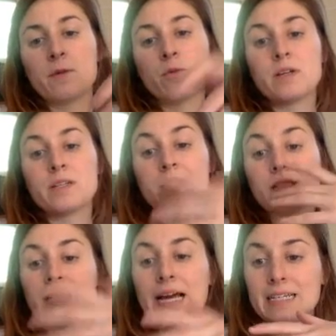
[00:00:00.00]
whereas the
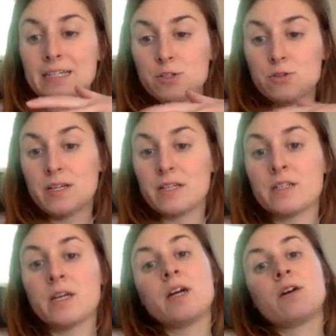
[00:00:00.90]
lagging strand
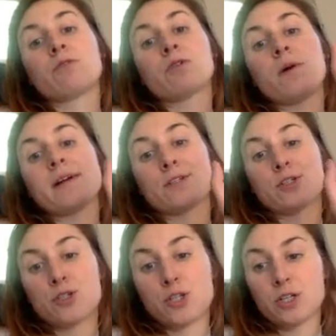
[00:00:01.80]
requires
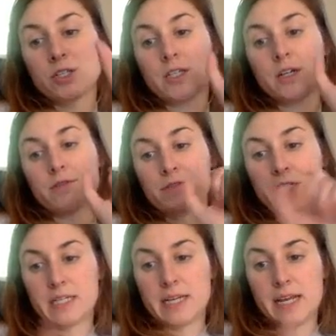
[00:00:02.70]
chunks of
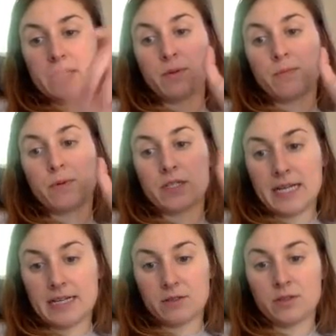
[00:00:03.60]
DNA to be put
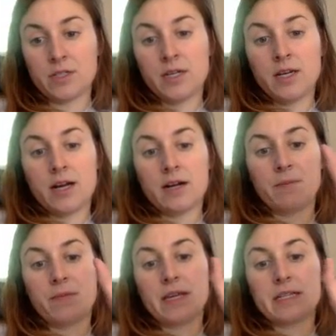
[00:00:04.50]
down.
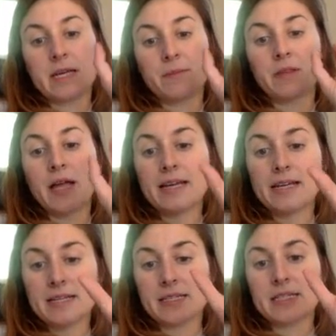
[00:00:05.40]
The enzyme
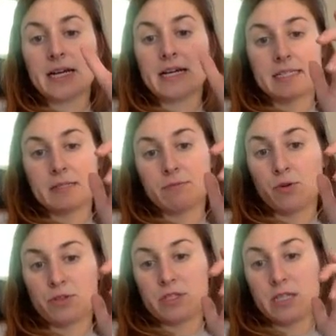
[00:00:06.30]
ligase ties them
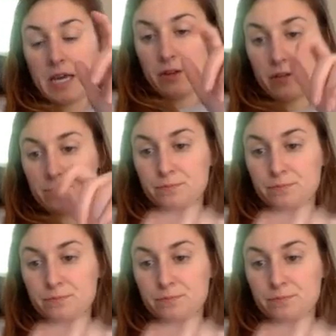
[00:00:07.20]
both together.